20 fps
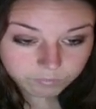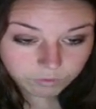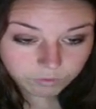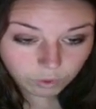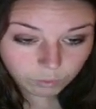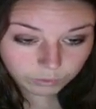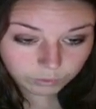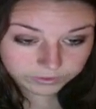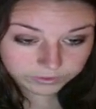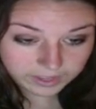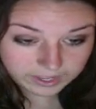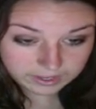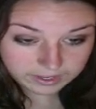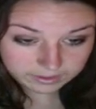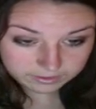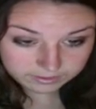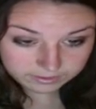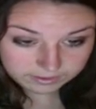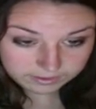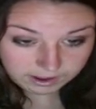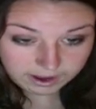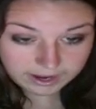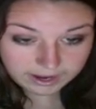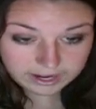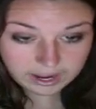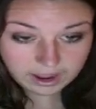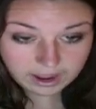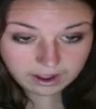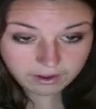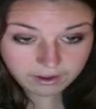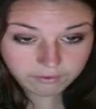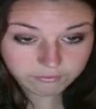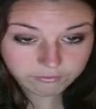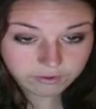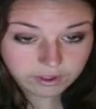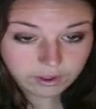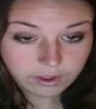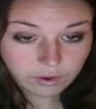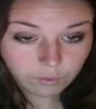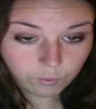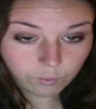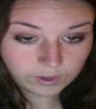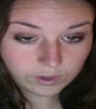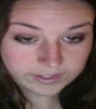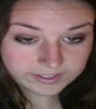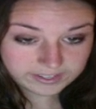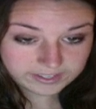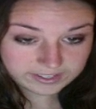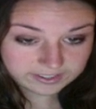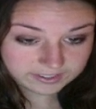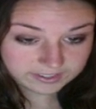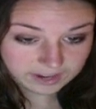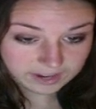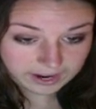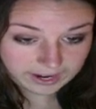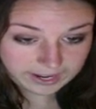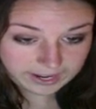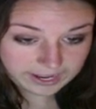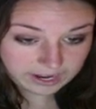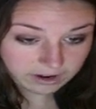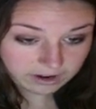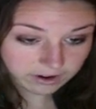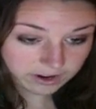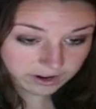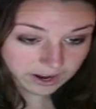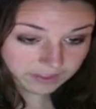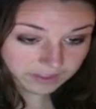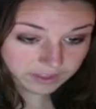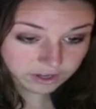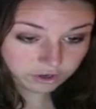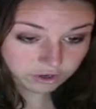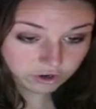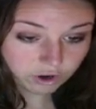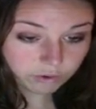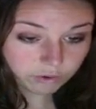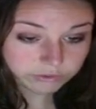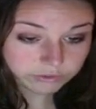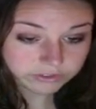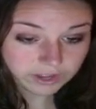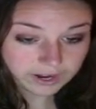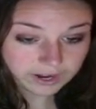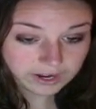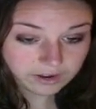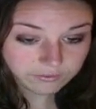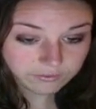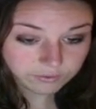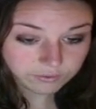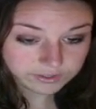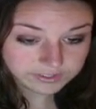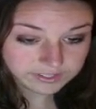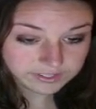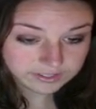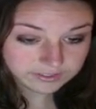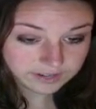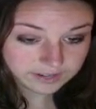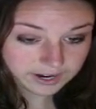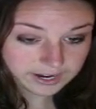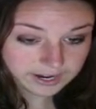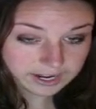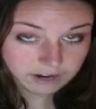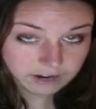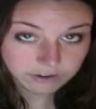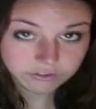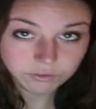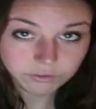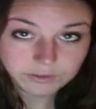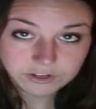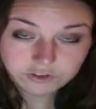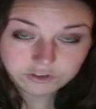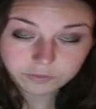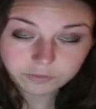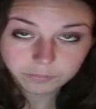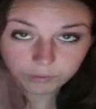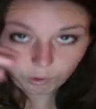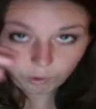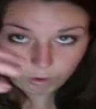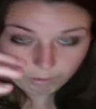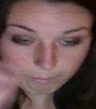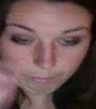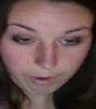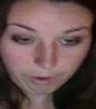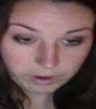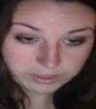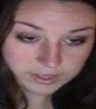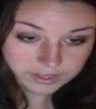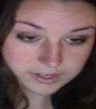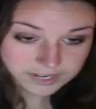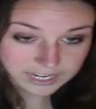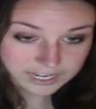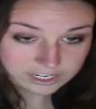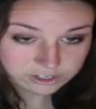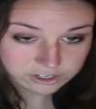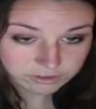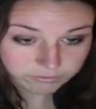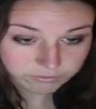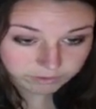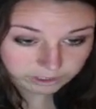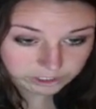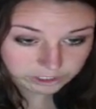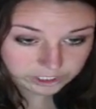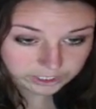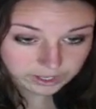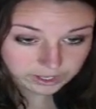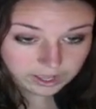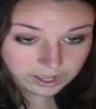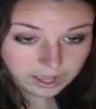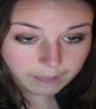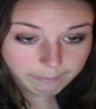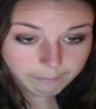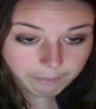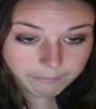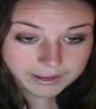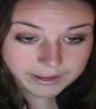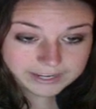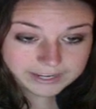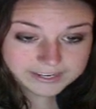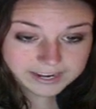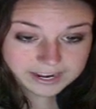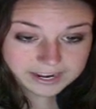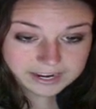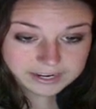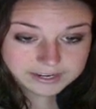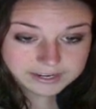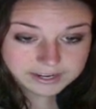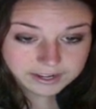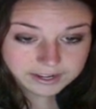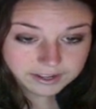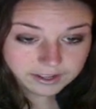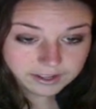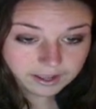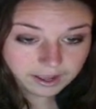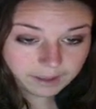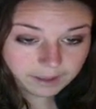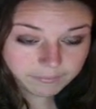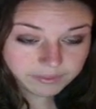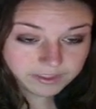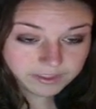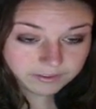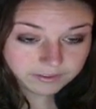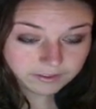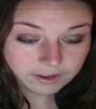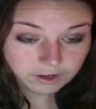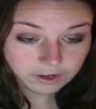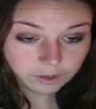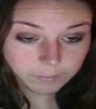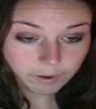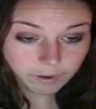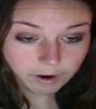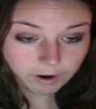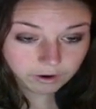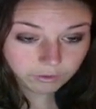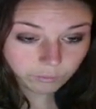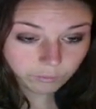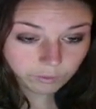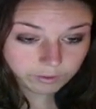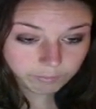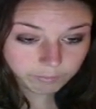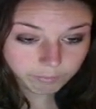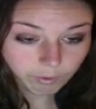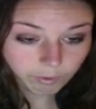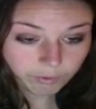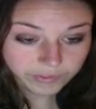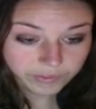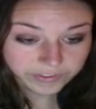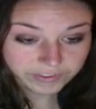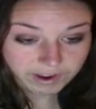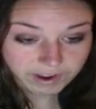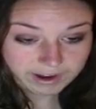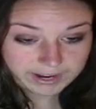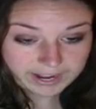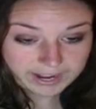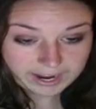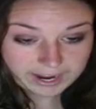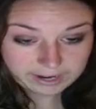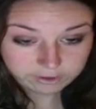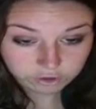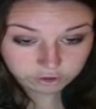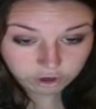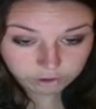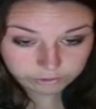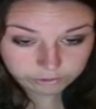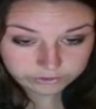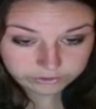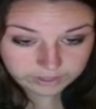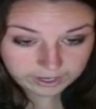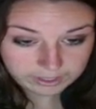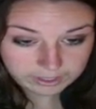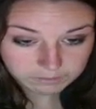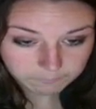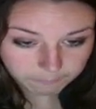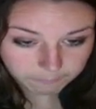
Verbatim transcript: will take sine of what's inside here and then cosine of what's inside here. So we just broke apart the tangent function but maintained um, this inner part with both sine and cosine.